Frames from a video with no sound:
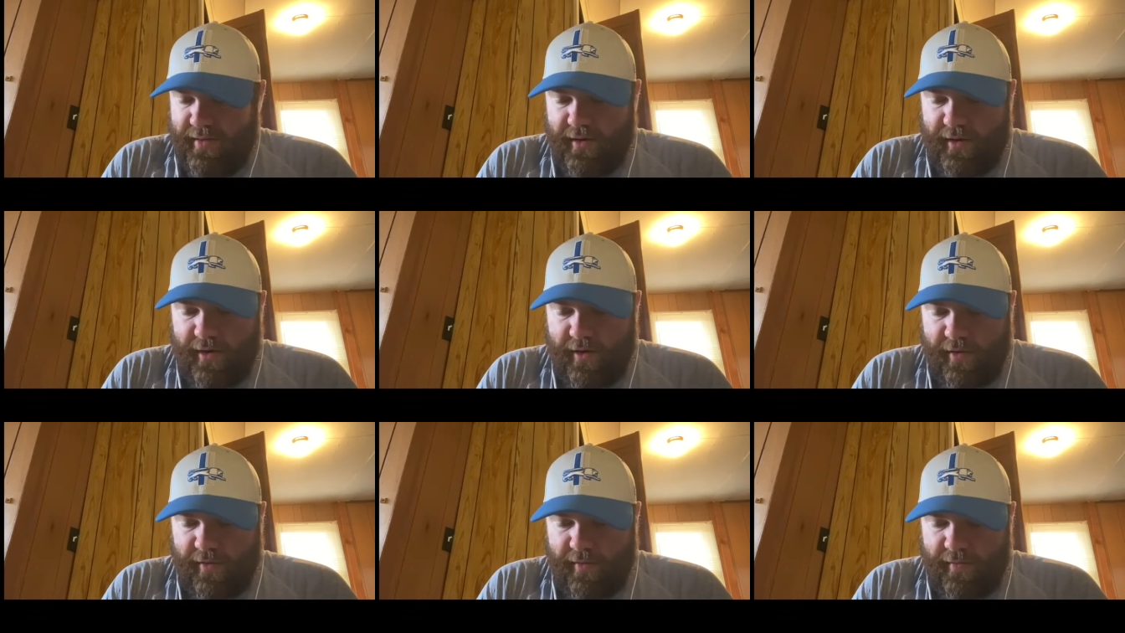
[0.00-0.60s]
You
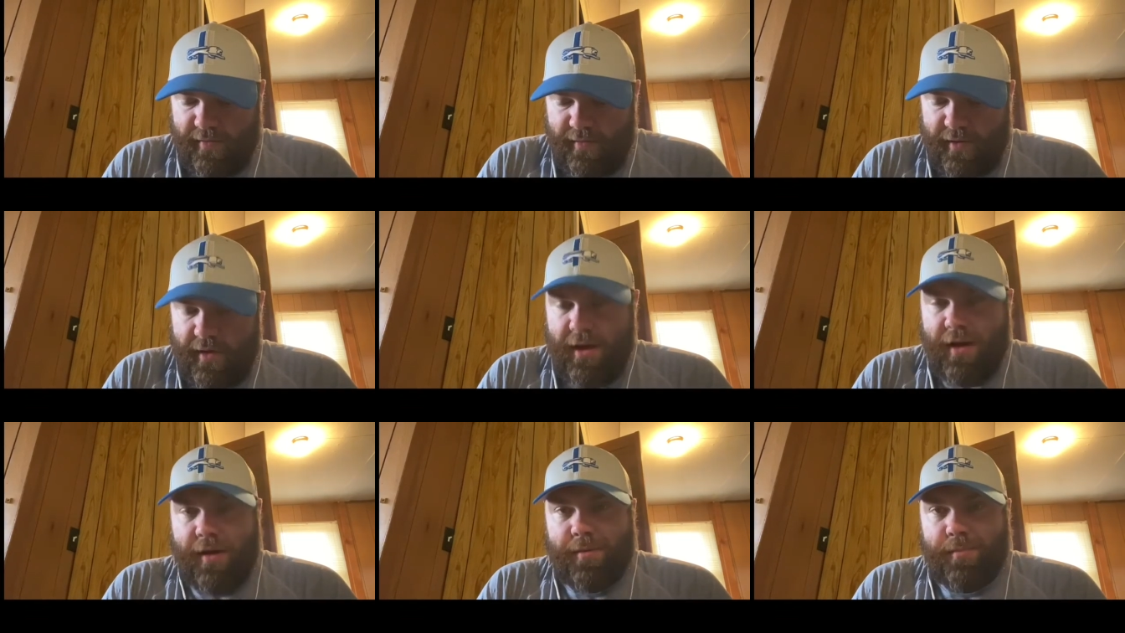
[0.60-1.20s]
know,
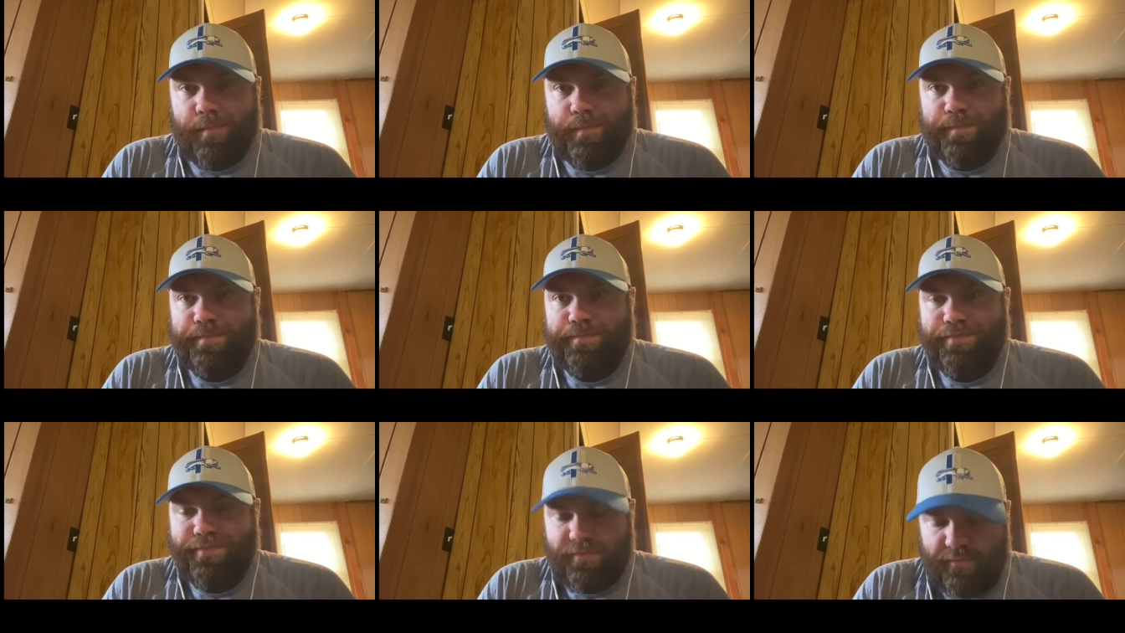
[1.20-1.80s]

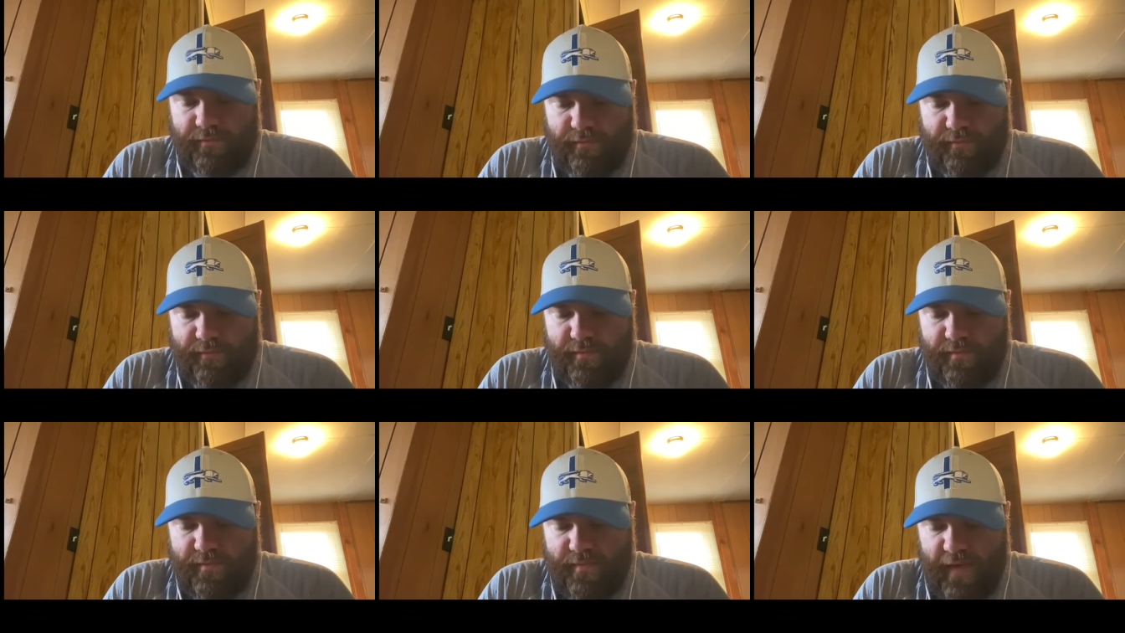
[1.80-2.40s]

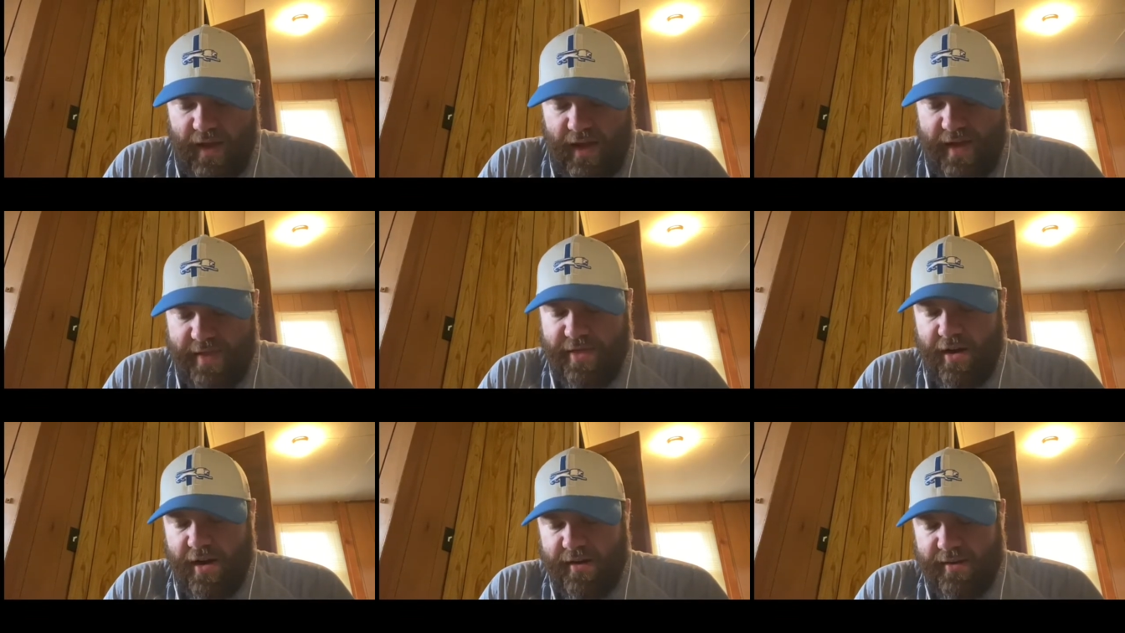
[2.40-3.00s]
I
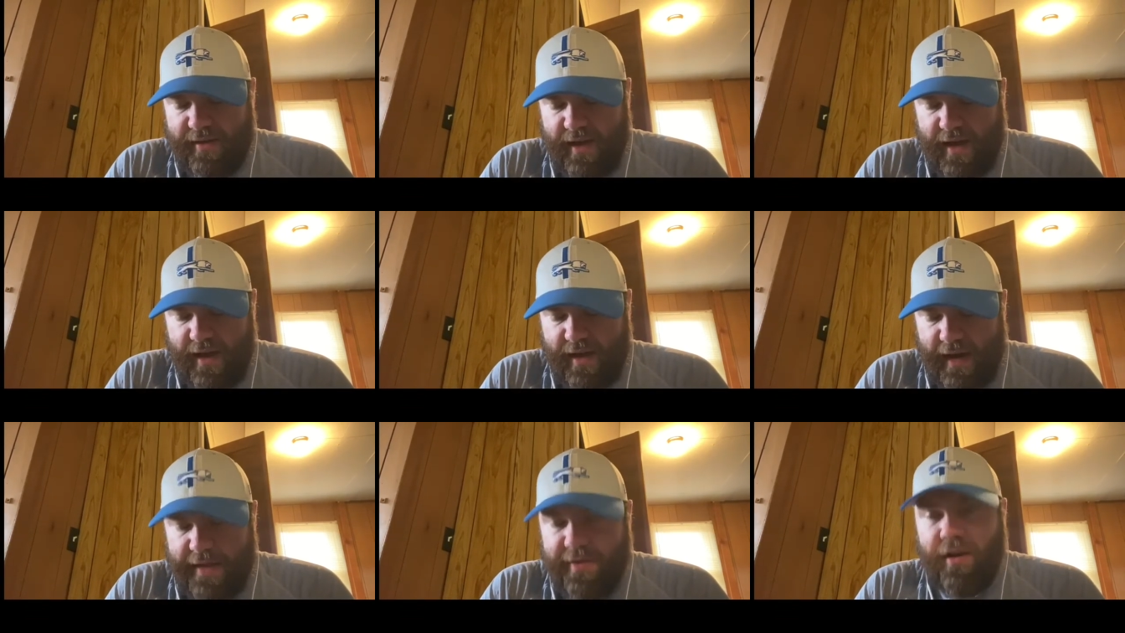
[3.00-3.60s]
thought he
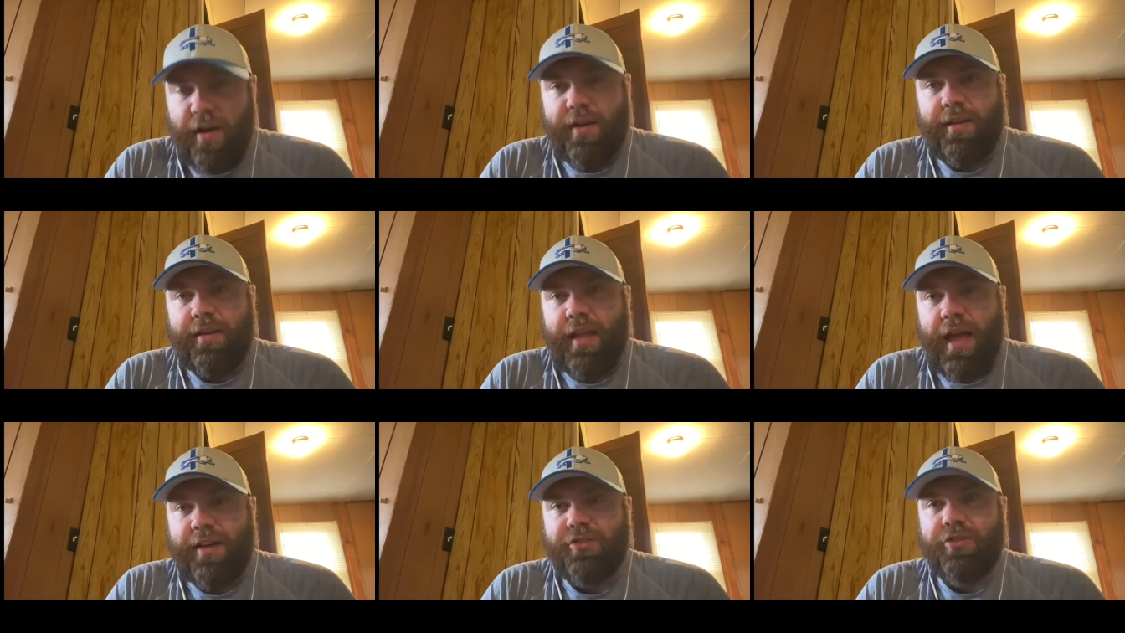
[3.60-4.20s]

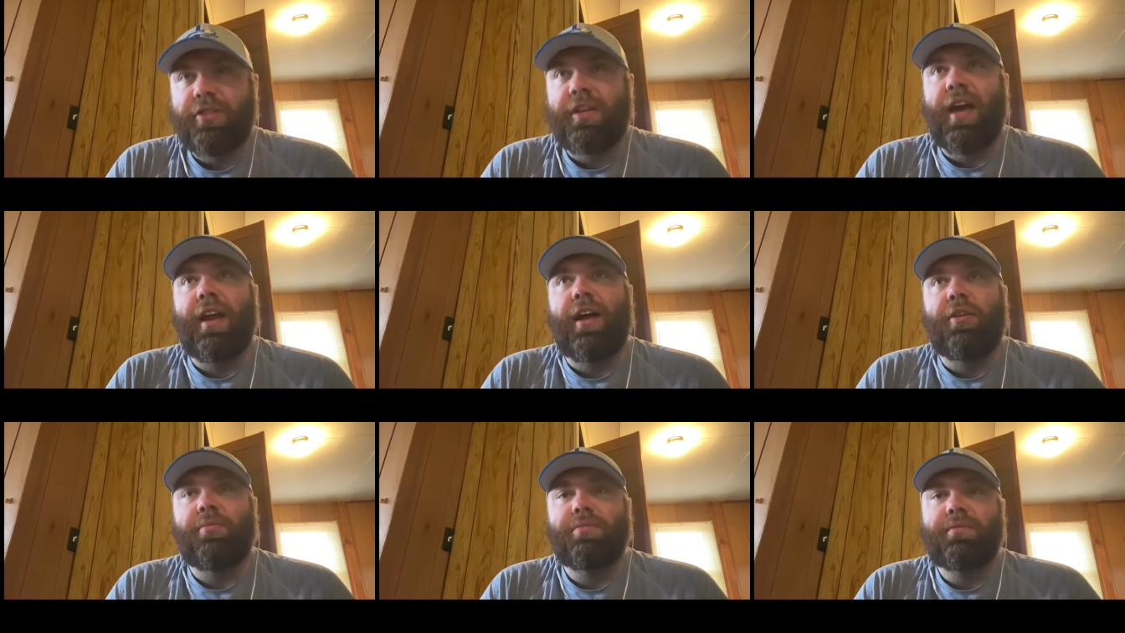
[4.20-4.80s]
actually kind
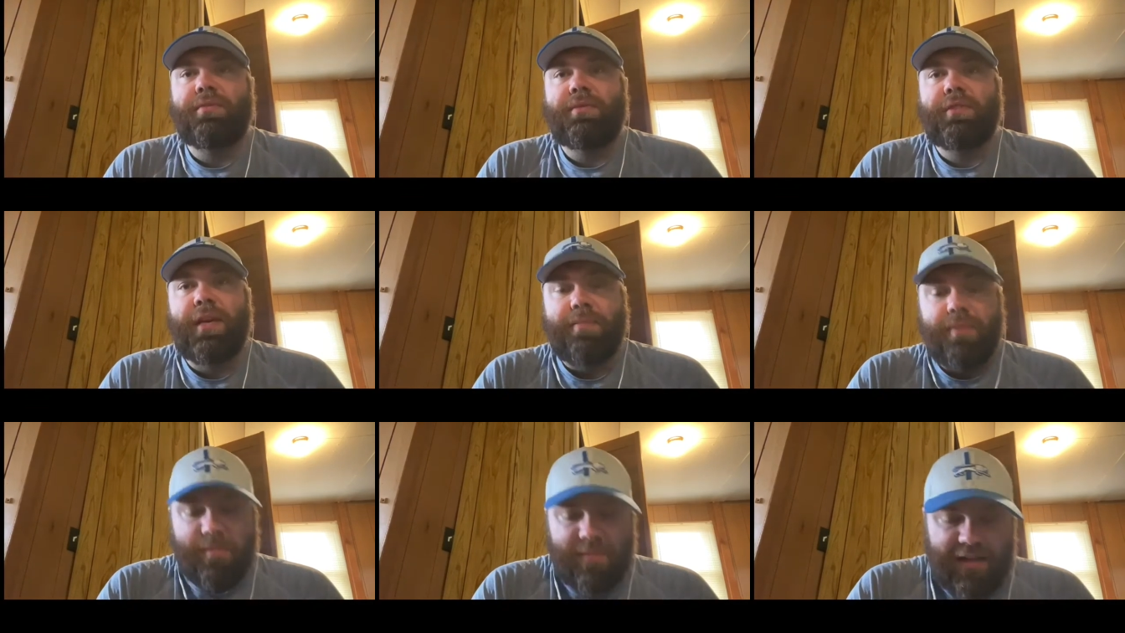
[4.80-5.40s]
of helped
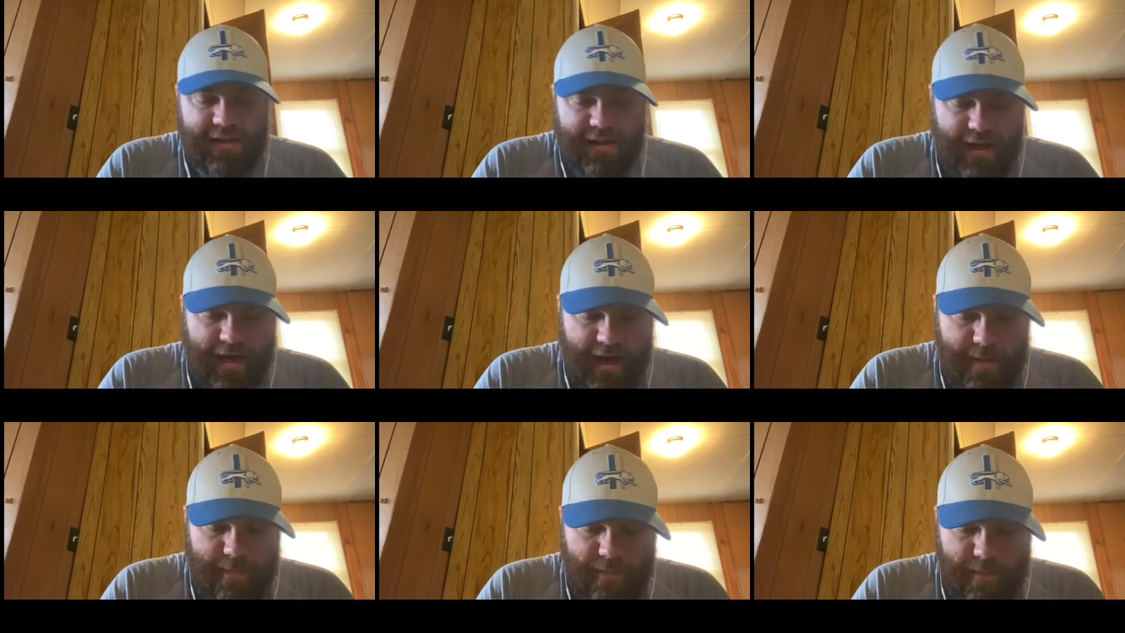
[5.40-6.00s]
keep him in the
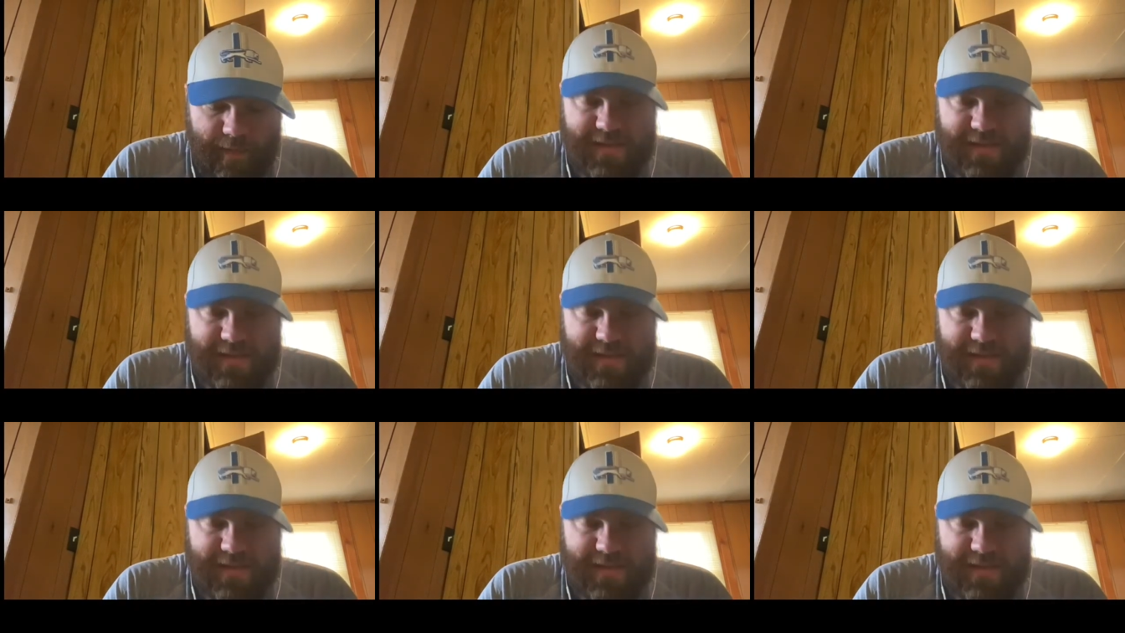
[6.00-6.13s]
game.